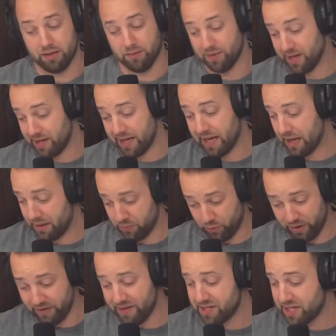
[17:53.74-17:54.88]
Well,
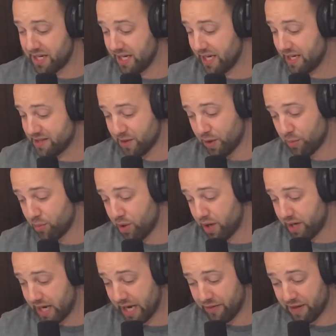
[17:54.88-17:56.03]
revisiting it, it's a home
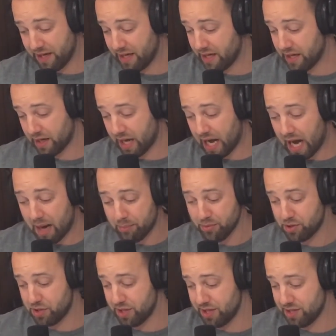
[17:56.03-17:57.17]
run. I think it
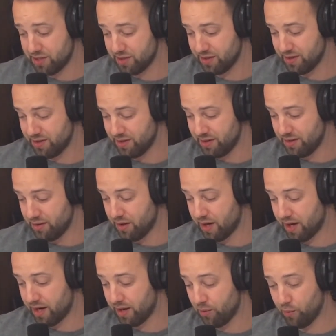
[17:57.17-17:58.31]
accomplishes
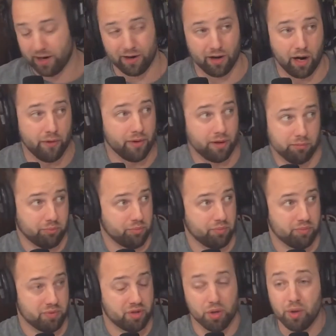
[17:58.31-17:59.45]
where other
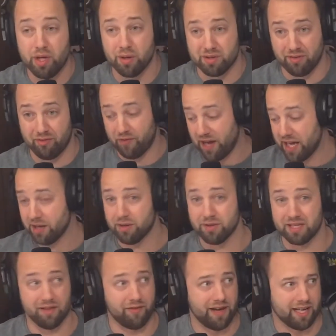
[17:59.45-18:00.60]
studios have failed
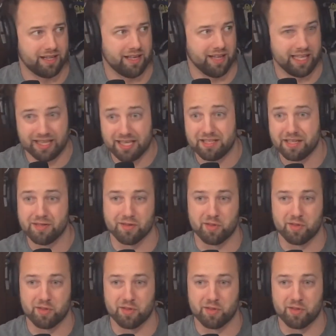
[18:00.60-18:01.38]
in the fact that like this is a